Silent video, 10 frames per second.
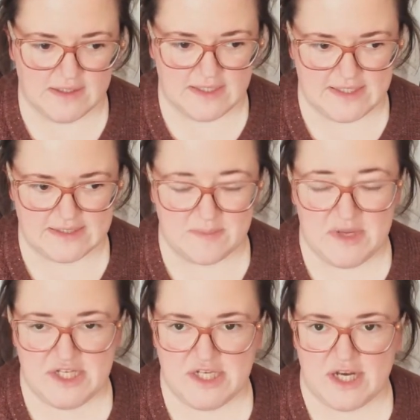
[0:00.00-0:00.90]
It's
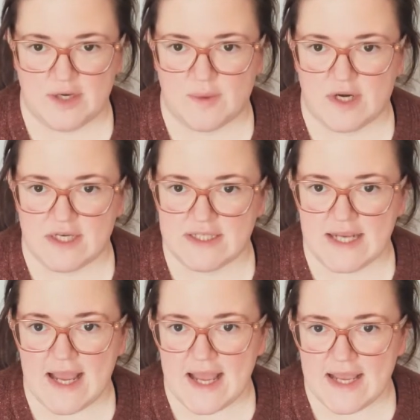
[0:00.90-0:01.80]
mid-January
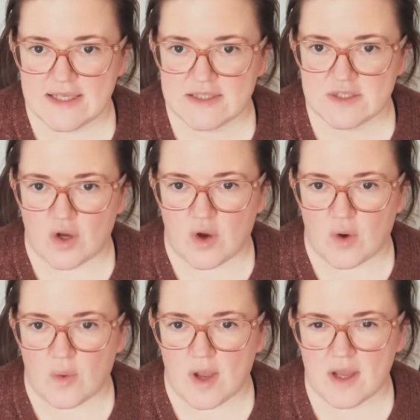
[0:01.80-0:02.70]
today,
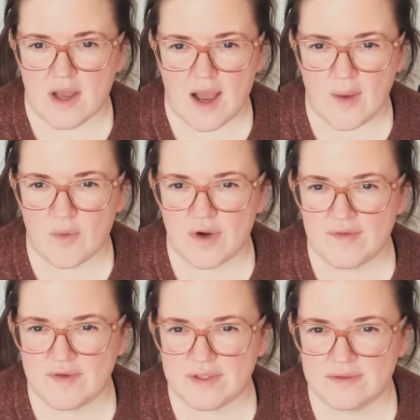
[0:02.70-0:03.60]
so I won't
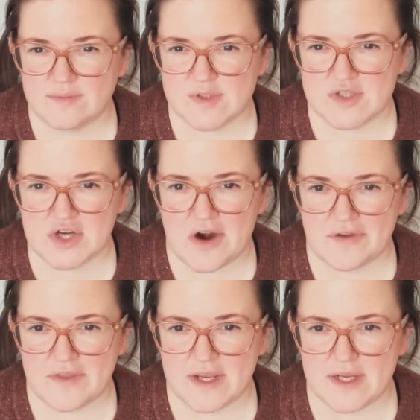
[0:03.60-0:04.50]
even start
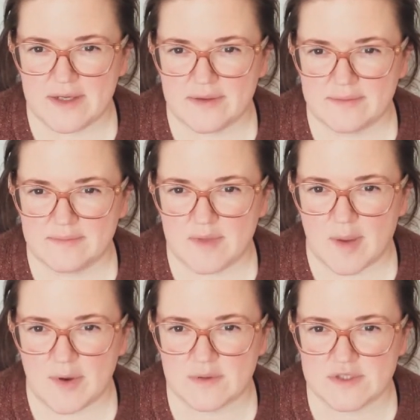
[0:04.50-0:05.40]
thinking
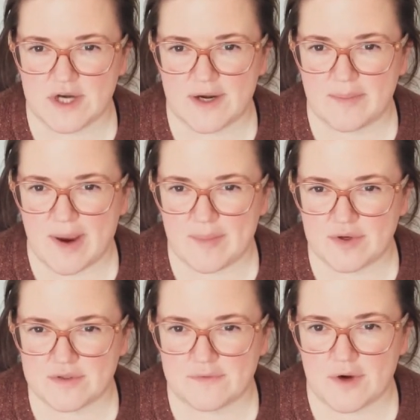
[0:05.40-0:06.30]
about starting
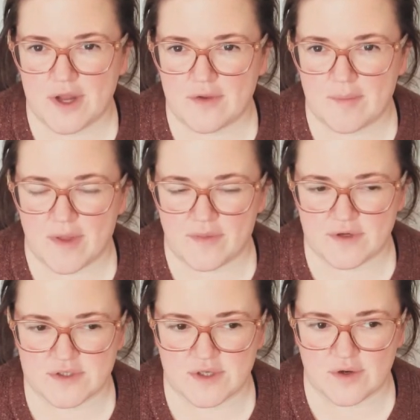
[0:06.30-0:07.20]
peppers for another month
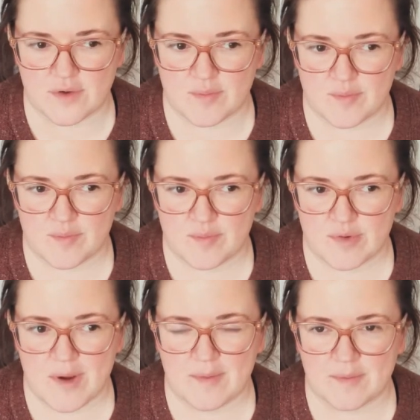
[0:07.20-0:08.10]
or so,
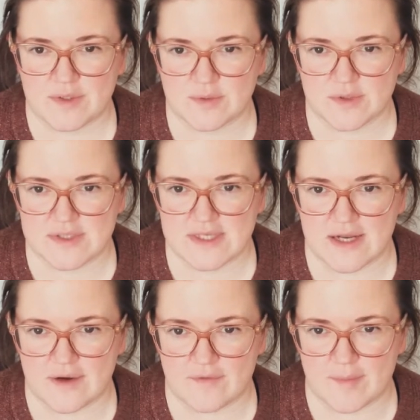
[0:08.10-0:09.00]
probably towards the
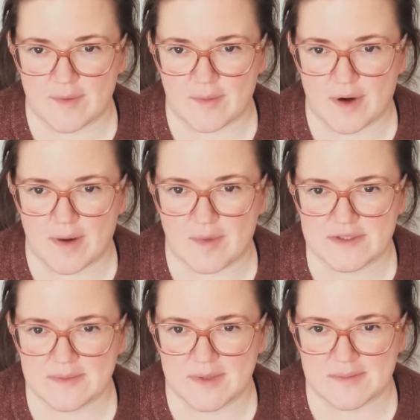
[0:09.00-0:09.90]
end of February, but
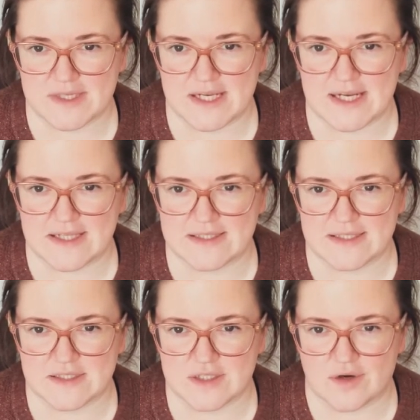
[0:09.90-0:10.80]
sometimes I get antsy
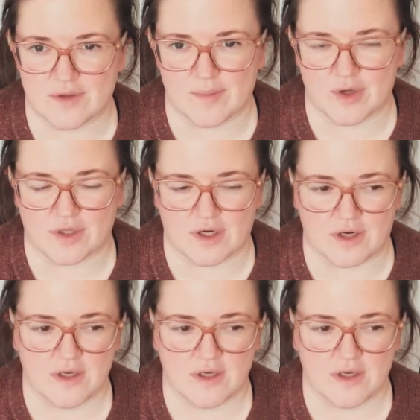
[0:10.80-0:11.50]
and start them earlier.